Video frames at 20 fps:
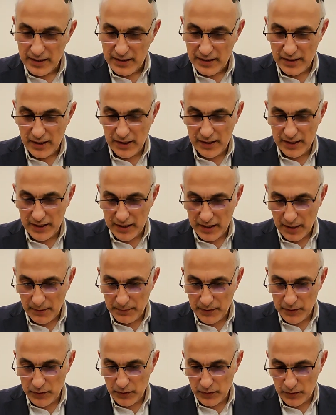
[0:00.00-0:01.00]
Now they're
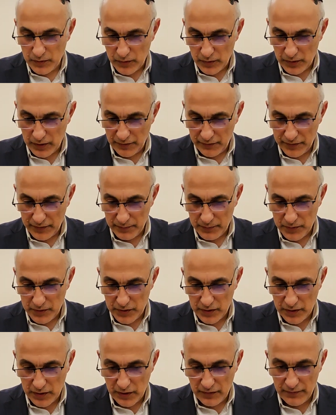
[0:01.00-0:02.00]
coming, all of them, to
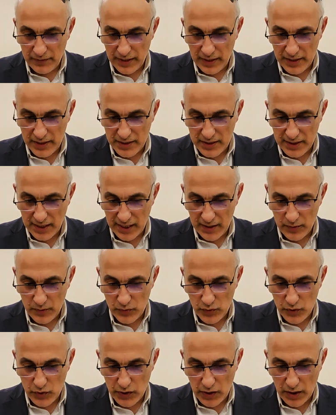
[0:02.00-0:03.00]
Shiloh.
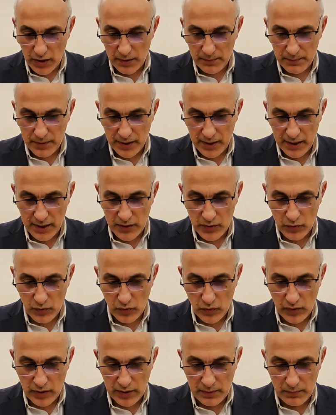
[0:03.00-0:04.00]
Ve'eshkenu sham et
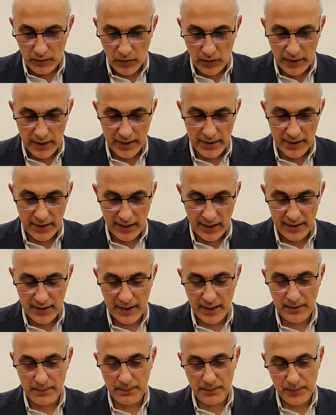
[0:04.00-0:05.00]
Ohel Moed, and
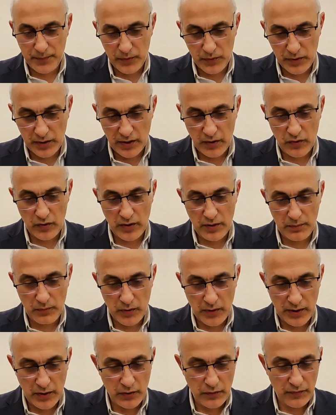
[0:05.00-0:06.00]
they put the Ohel
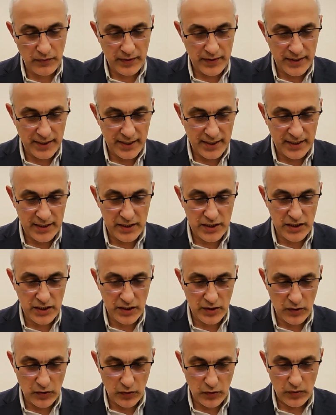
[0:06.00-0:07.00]
Moed over there in
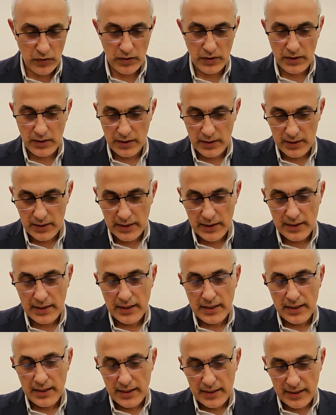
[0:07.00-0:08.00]
Shiloh.
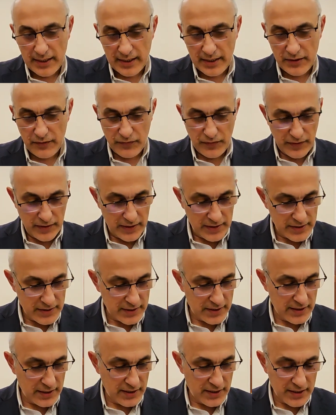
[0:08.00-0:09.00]
The difference
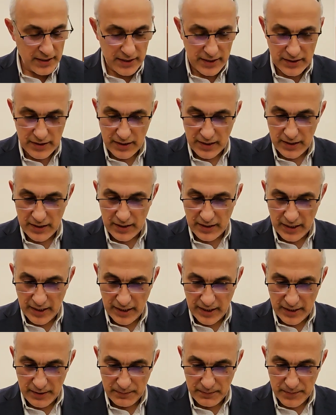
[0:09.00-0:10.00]
here is that
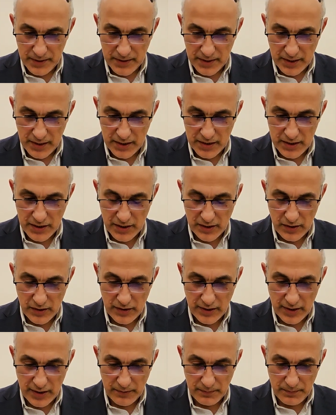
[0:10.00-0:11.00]
the Mishkan Shiloh,
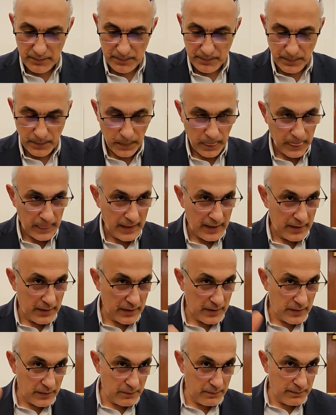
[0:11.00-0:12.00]
they
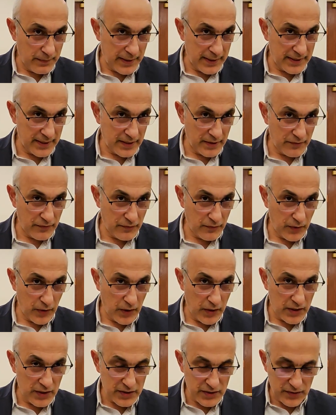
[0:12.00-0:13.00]
made the
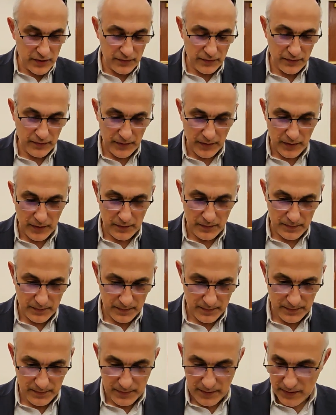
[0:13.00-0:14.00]
walls
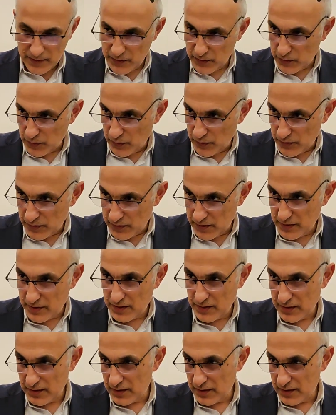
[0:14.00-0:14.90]
from stones.